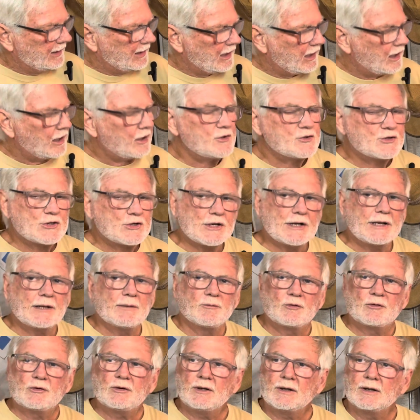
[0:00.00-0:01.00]
Our
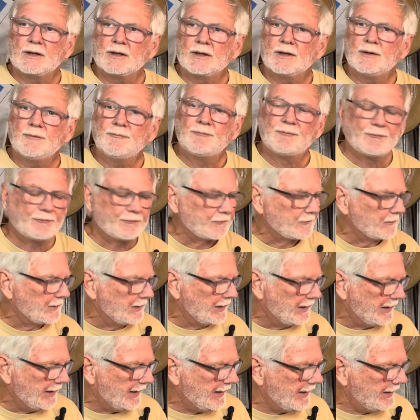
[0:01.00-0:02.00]
GMC
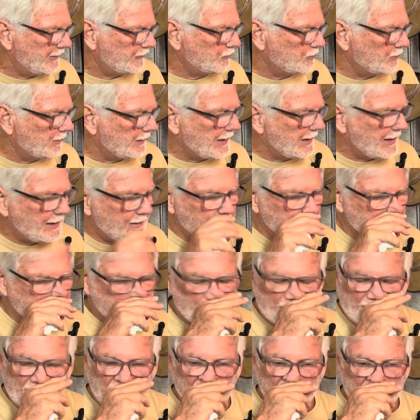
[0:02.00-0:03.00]
has what I would
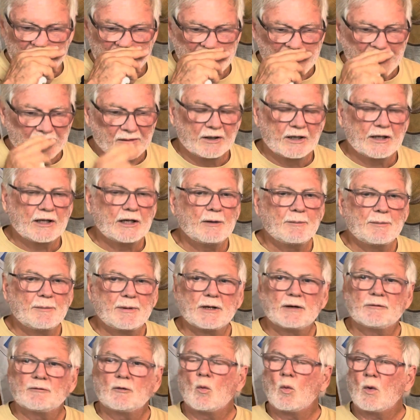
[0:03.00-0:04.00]
call a little
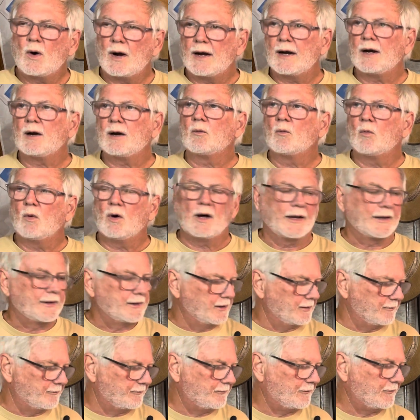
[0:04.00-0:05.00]
bit of a wire wad
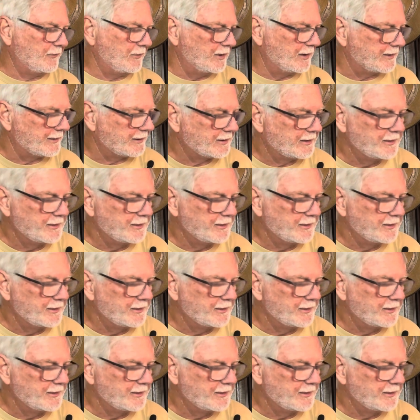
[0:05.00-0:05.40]
up front.